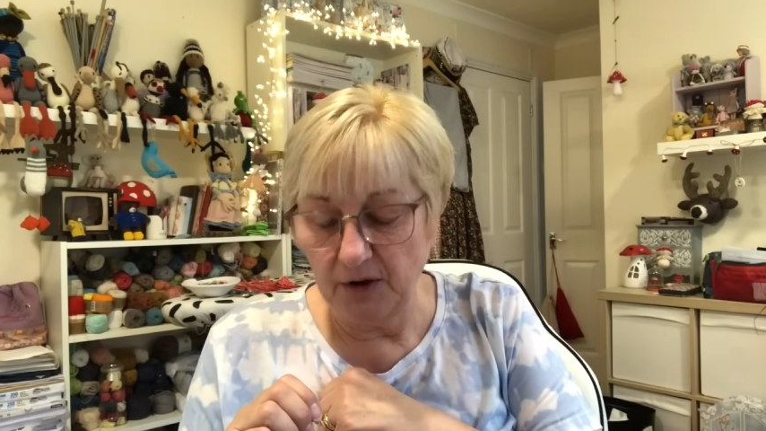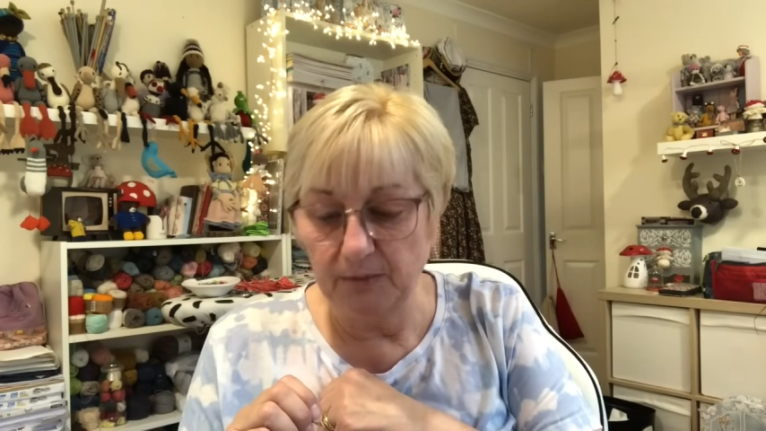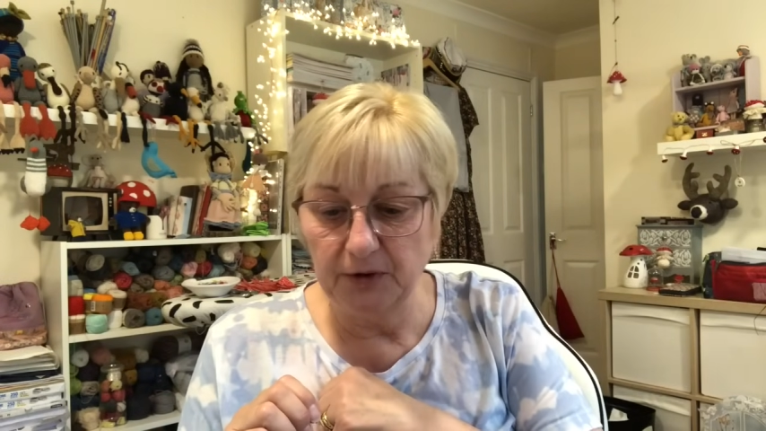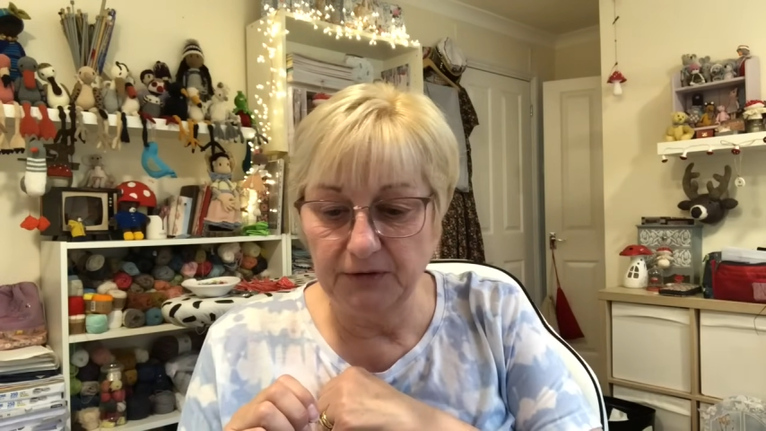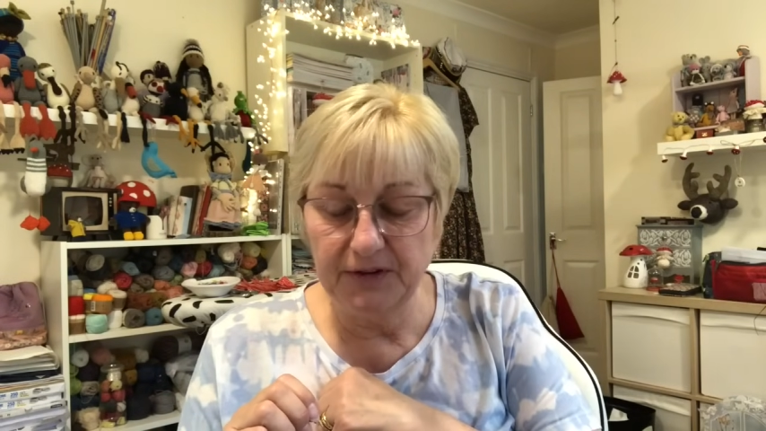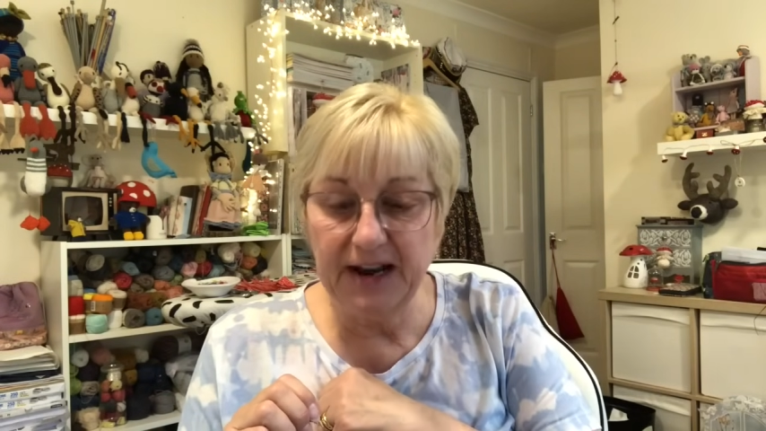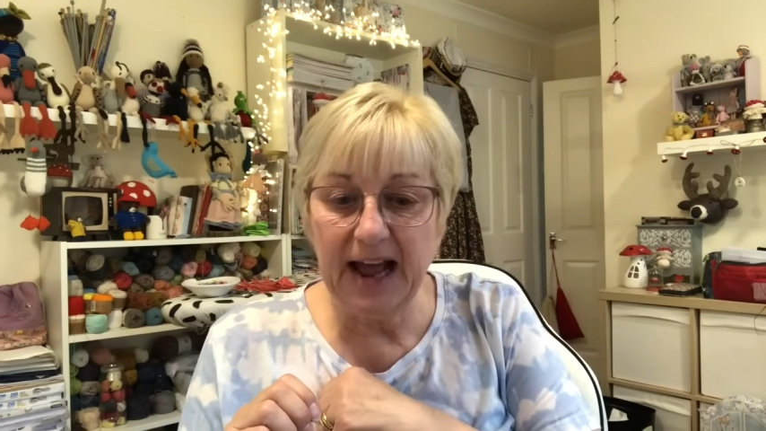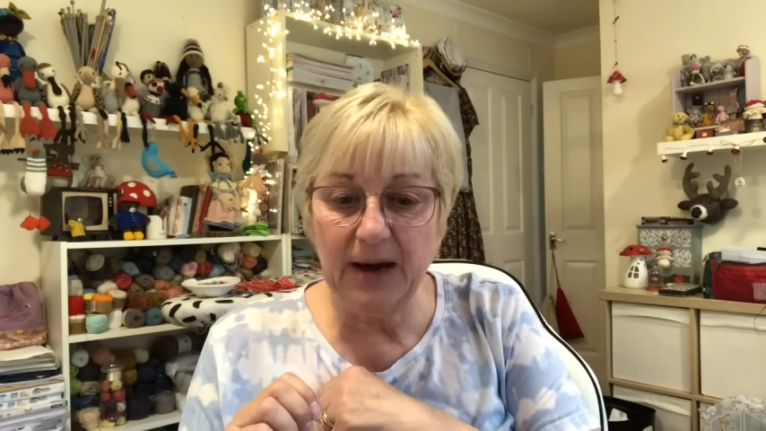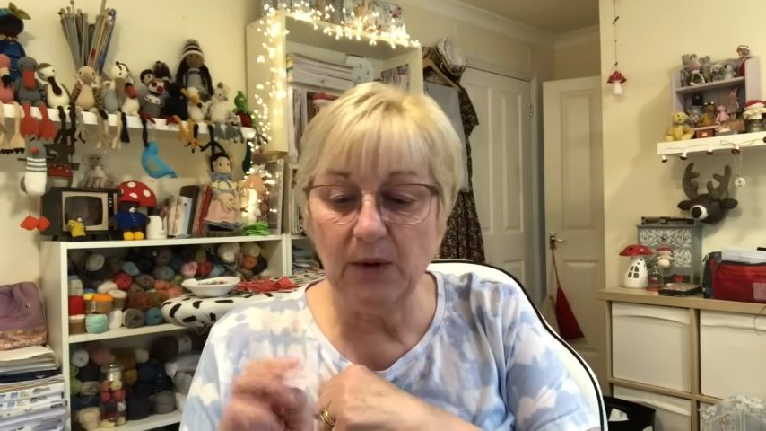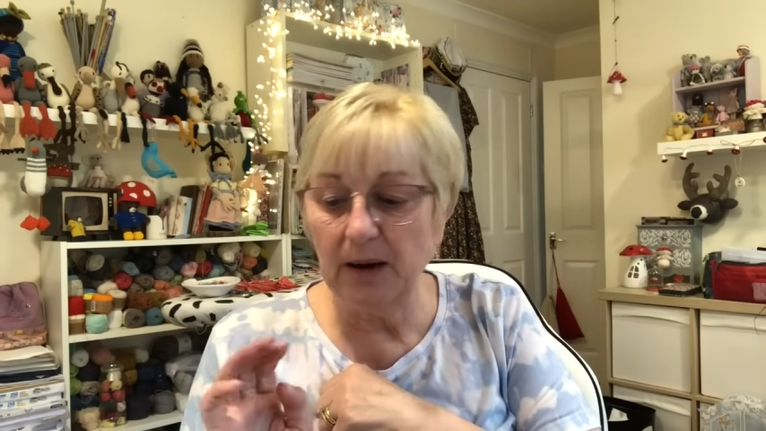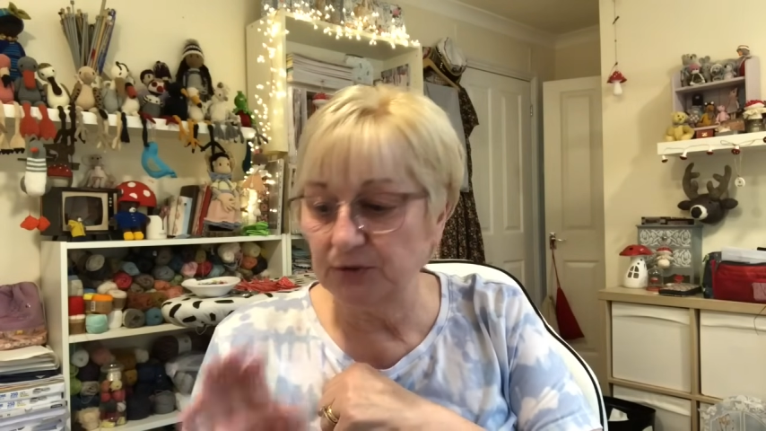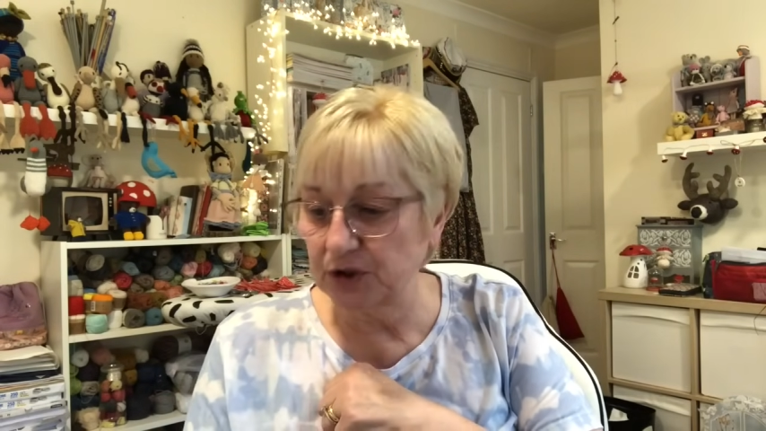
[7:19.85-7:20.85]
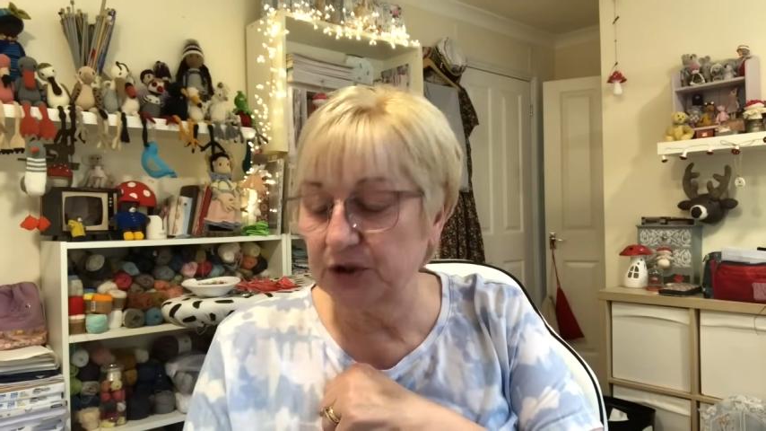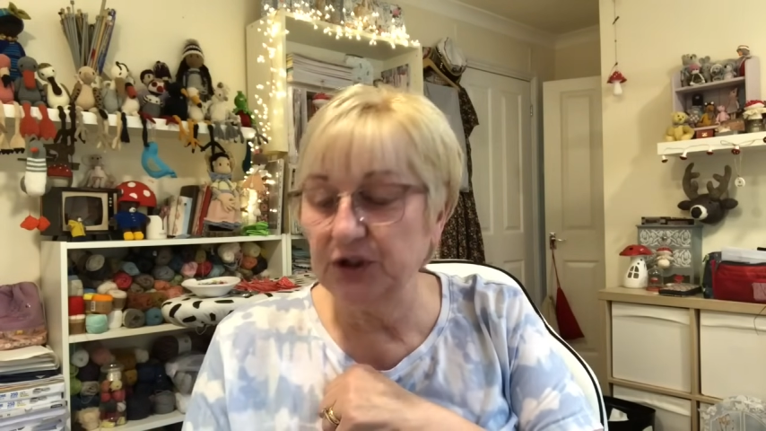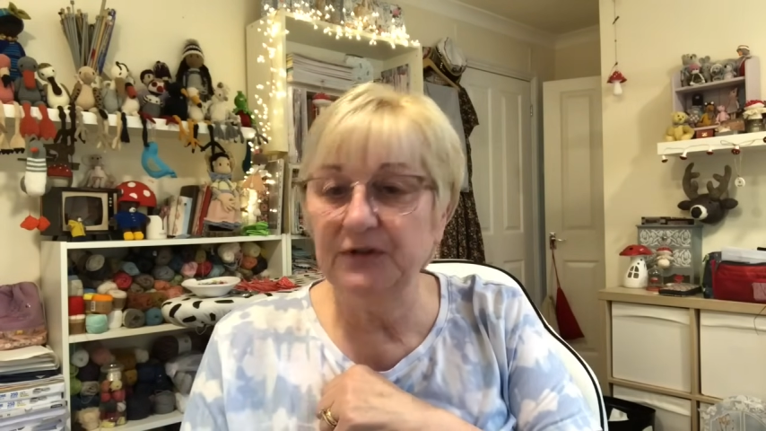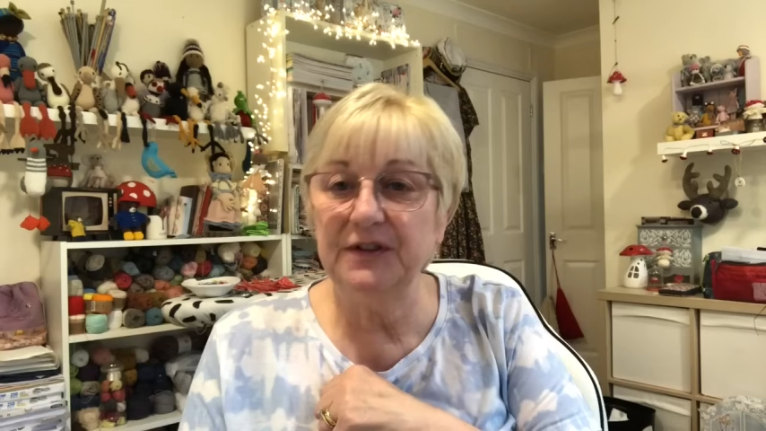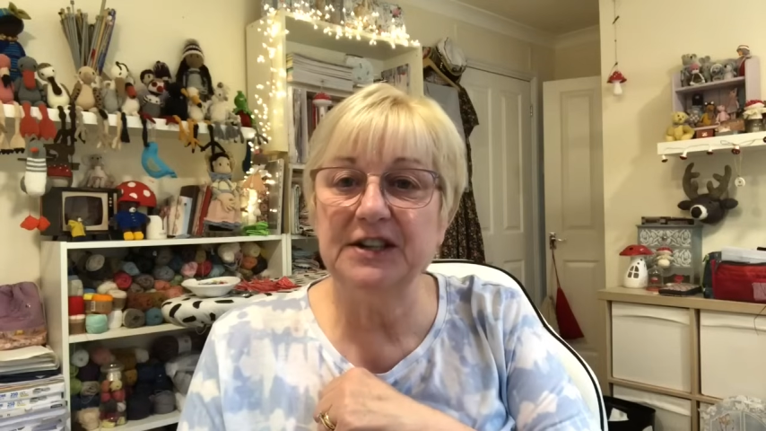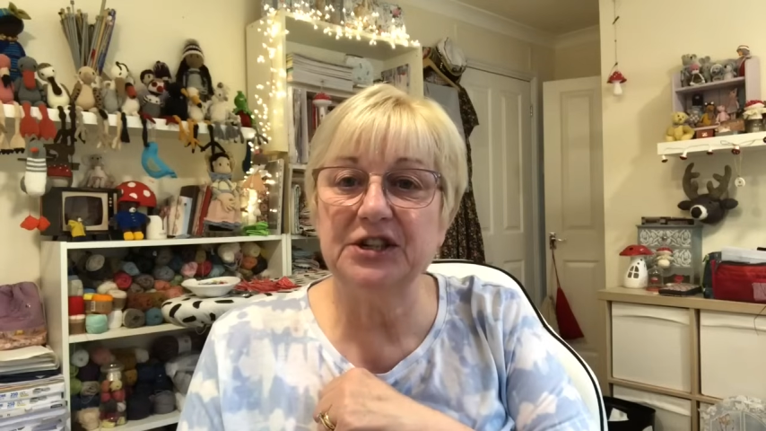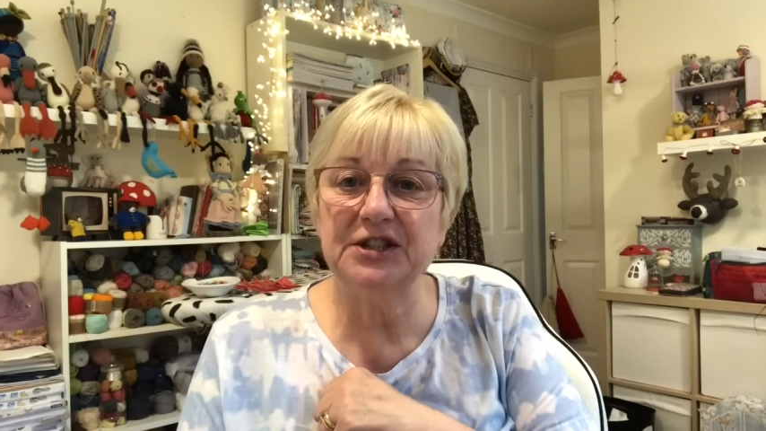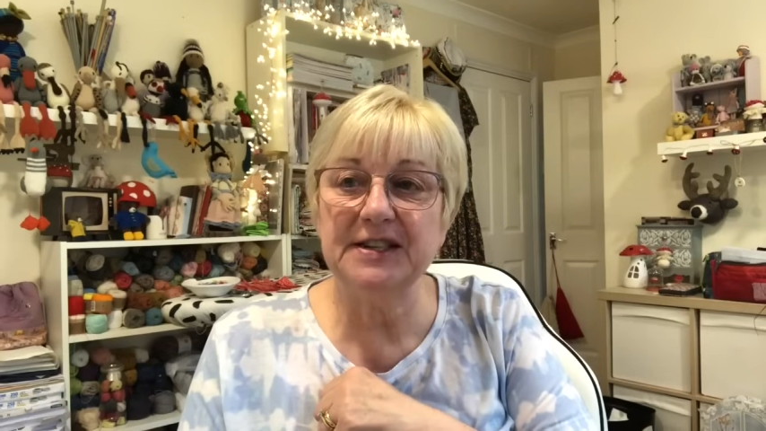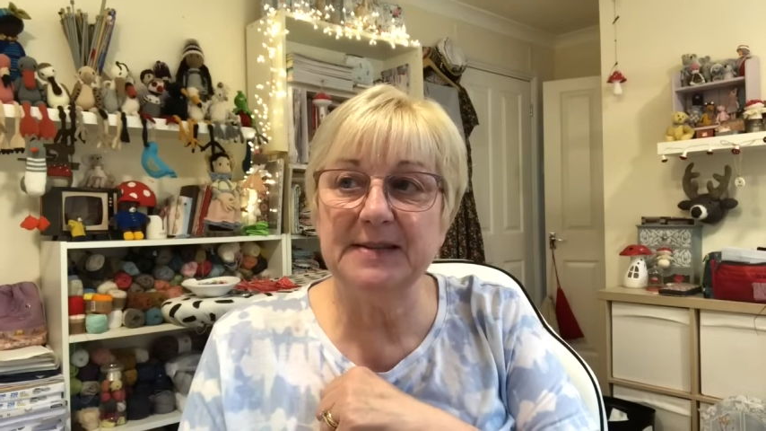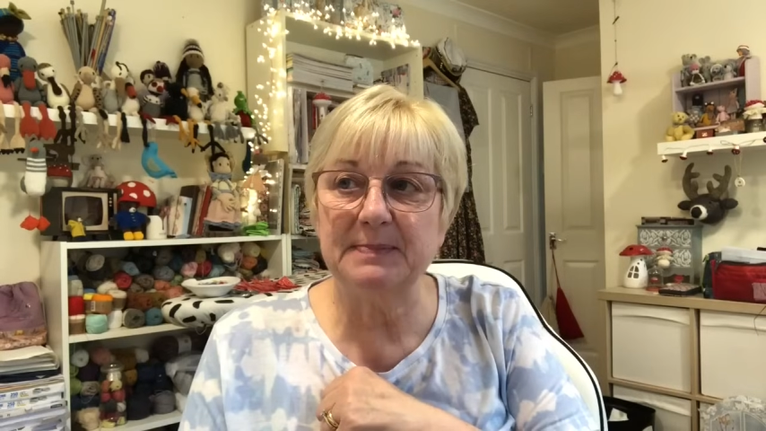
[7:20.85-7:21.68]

But for now, I'm just going to finish this